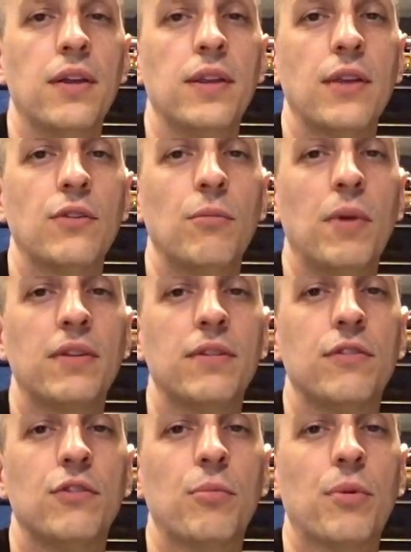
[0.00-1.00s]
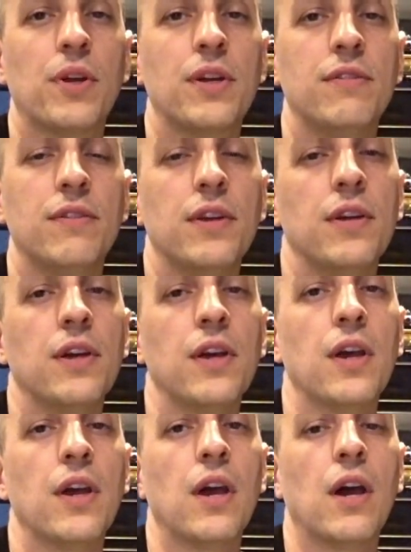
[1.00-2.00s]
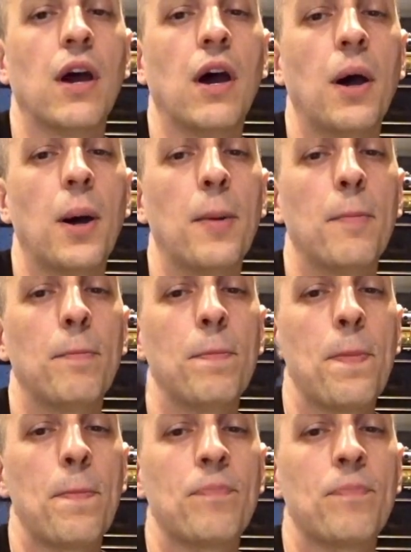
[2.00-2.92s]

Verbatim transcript: That's what makes it super easy. Um,